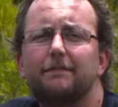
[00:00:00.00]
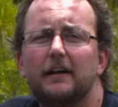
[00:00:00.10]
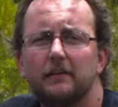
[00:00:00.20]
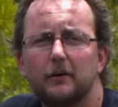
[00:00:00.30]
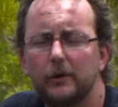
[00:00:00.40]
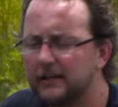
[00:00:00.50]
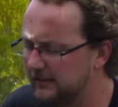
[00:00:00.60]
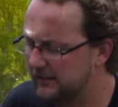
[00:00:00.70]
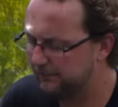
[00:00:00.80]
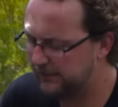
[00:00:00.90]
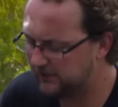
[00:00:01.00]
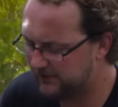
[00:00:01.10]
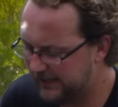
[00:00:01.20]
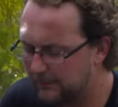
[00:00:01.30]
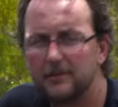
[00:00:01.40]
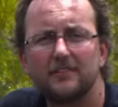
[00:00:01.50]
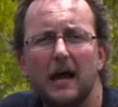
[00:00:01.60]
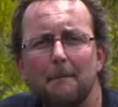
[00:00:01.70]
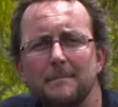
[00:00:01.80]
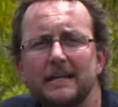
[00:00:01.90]
very quickly because it happens
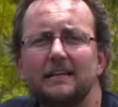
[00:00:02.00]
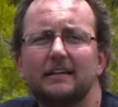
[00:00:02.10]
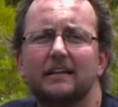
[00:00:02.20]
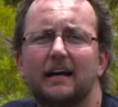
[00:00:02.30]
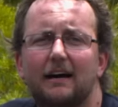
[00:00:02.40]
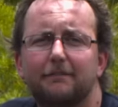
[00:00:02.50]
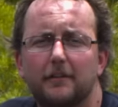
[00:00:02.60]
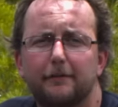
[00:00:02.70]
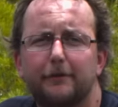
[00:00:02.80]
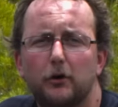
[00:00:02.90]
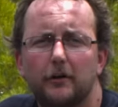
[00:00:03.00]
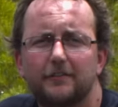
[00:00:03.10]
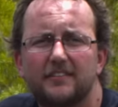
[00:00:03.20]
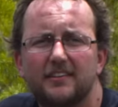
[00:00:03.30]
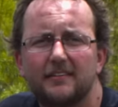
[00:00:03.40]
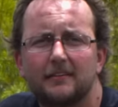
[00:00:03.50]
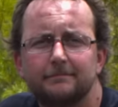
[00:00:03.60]
immediately after the first.